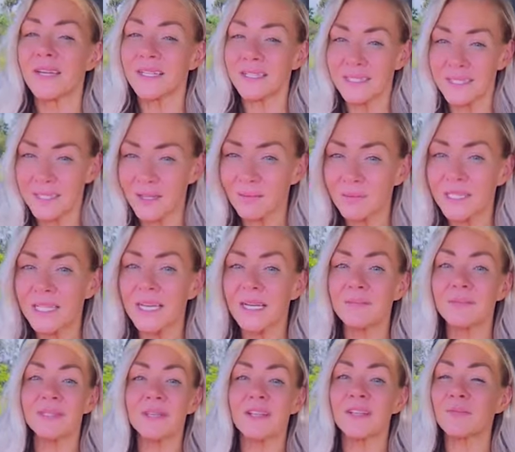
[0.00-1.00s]
And
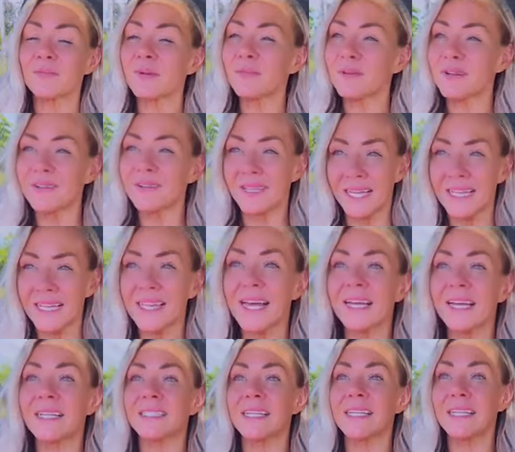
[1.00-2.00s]
sometimes other people don't like
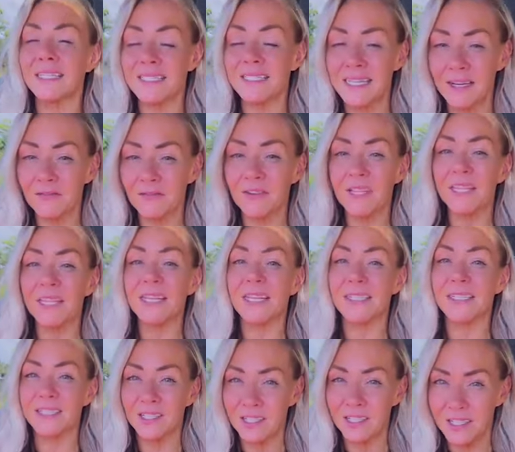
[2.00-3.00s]
that because it definitely
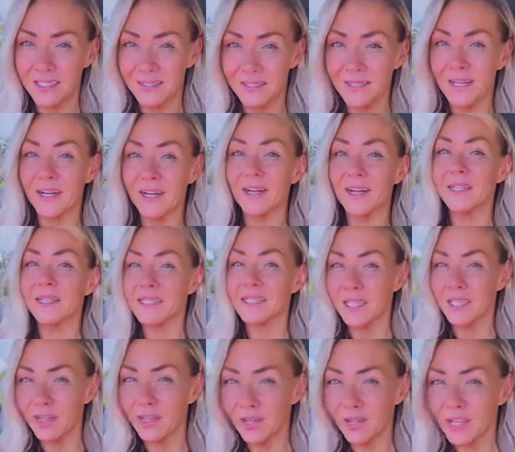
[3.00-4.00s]
hits on their
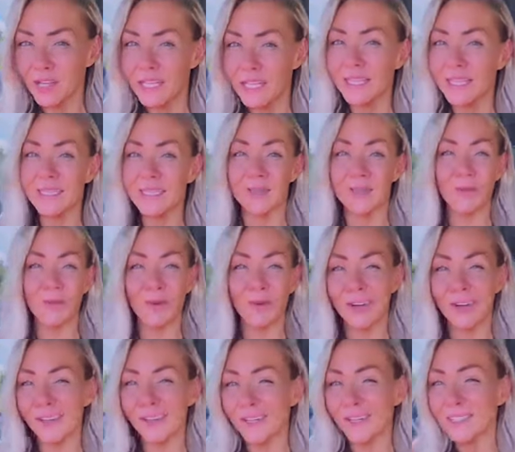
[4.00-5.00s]
insecurities
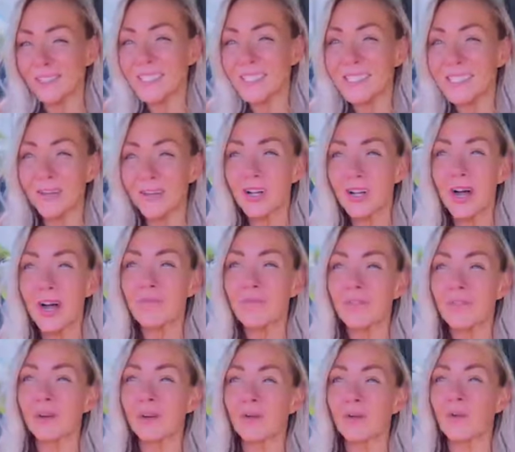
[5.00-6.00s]
or their just their
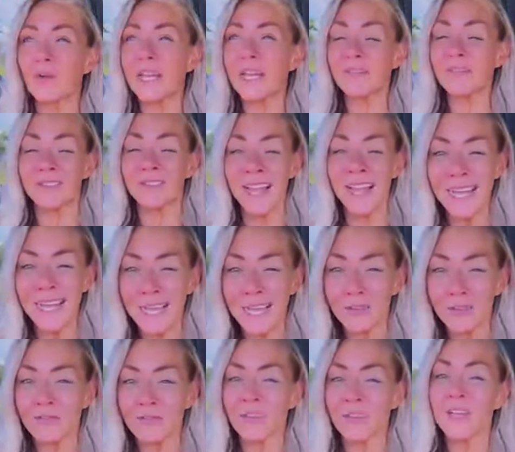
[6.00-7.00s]
comfort, way of
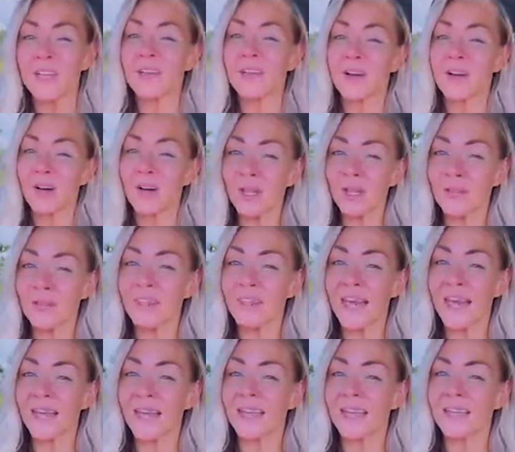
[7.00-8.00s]
life, all of
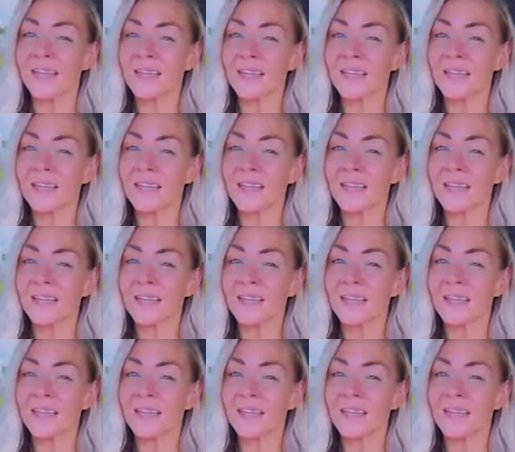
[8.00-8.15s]
that.